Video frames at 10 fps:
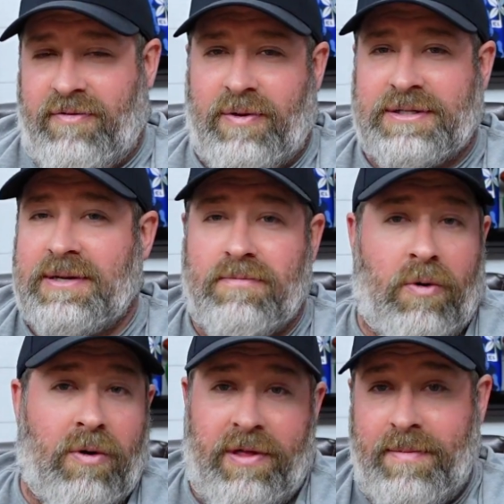If you want to see
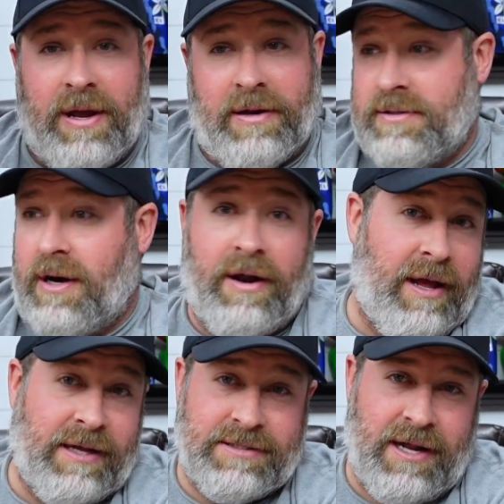more, they make a ton
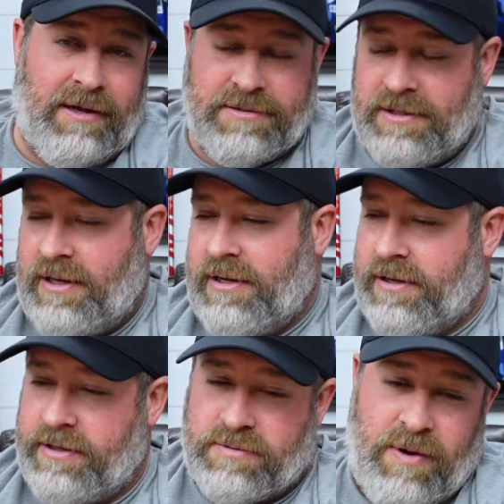of head styles
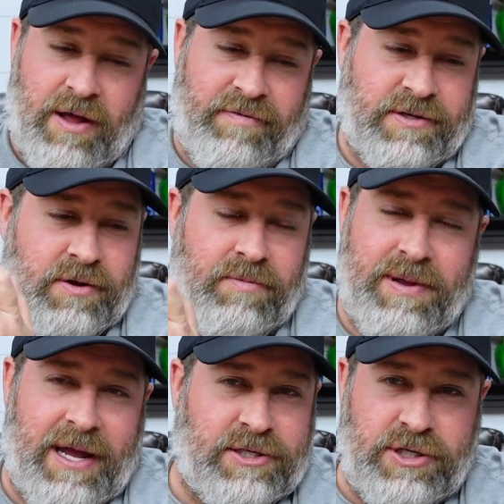as well. If you just go
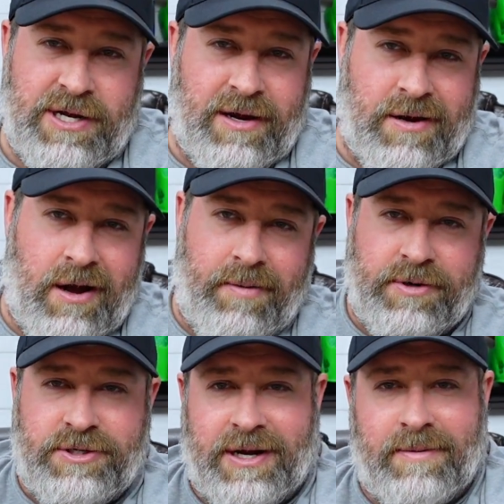to pxg.com
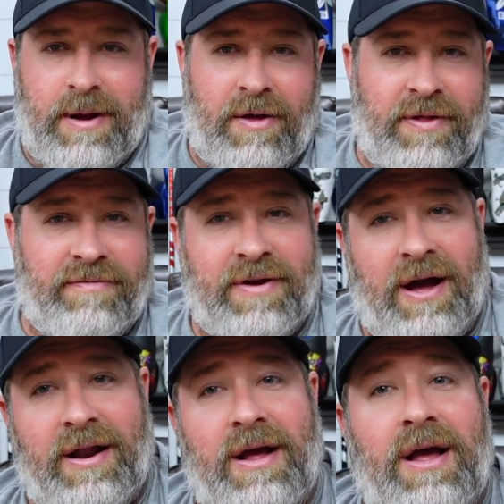and check them out, they've
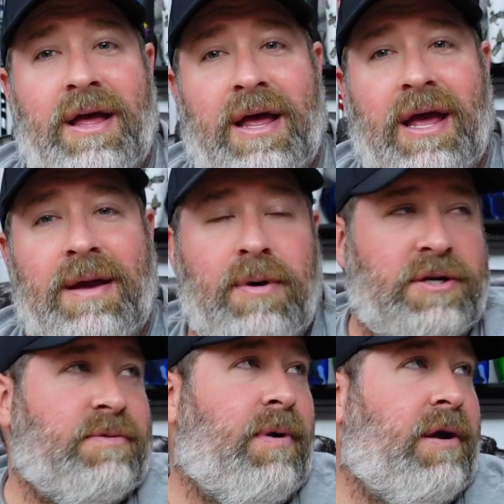got a
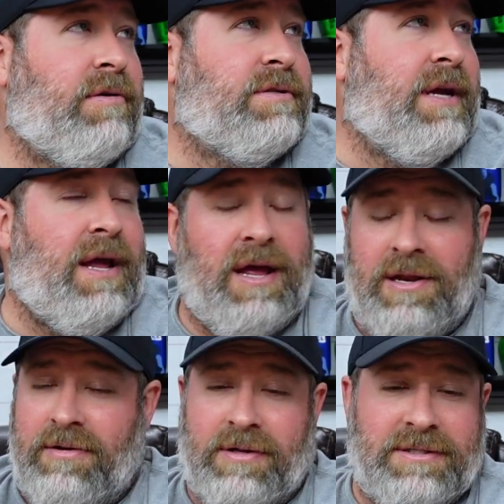bunch of putters,
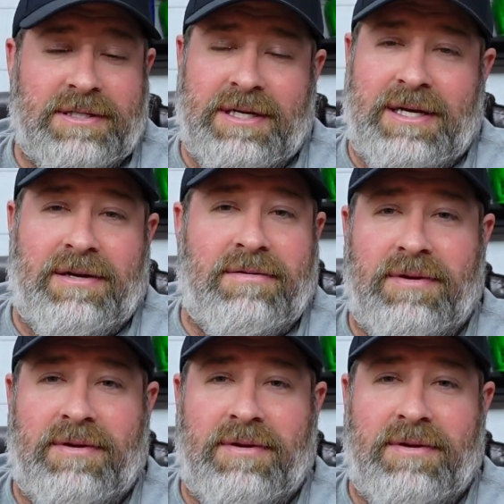and you can see,